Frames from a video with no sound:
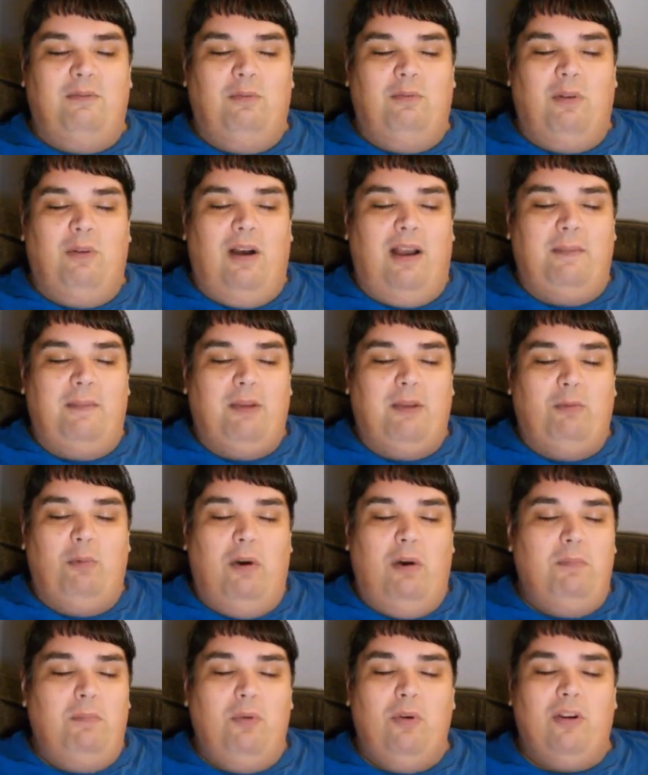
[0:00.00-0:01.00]
I mean,
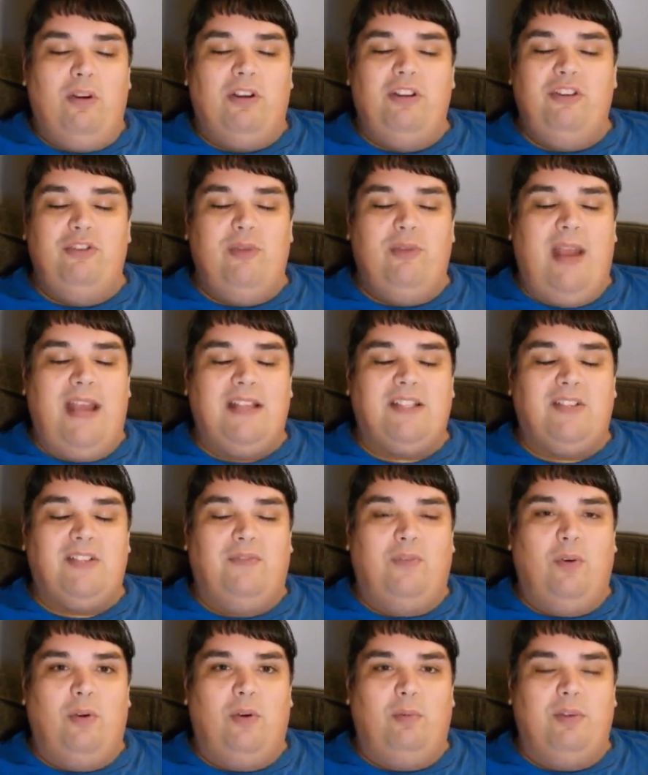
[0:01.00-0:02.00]
what more could you ask
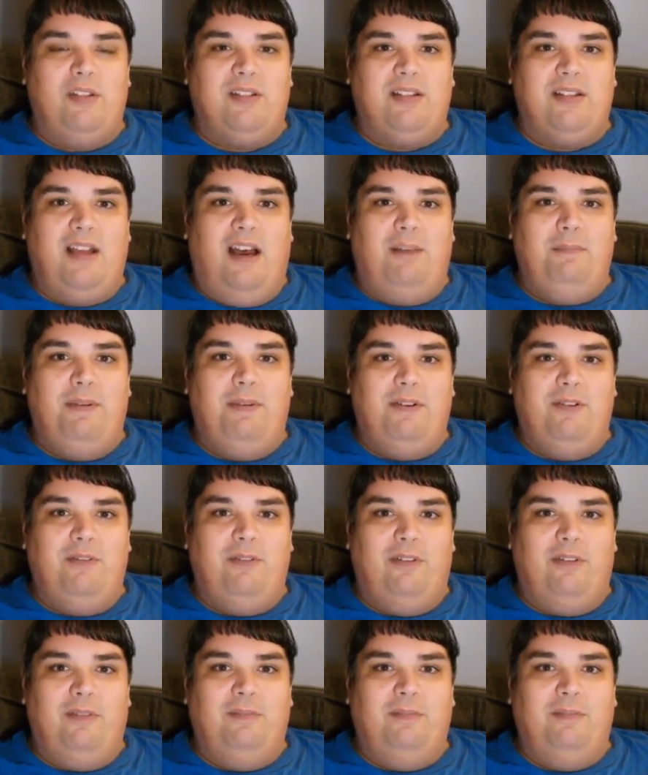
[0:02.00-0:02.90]
for with Scott Pilgrim?